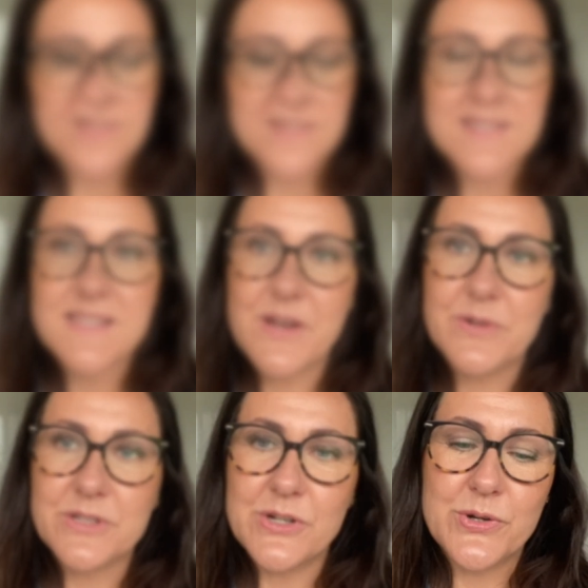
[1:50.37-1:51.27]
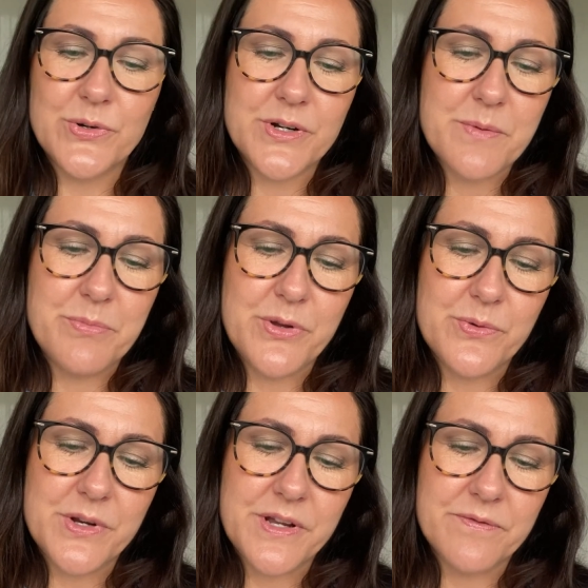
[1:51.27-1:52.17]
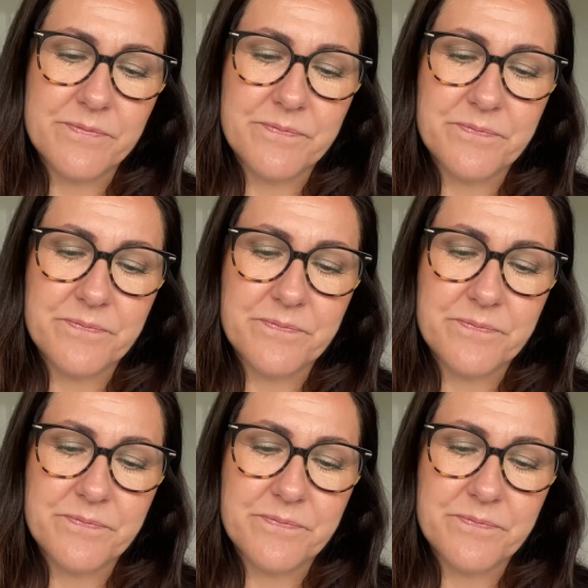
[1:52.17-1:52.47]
So the Huda Beauty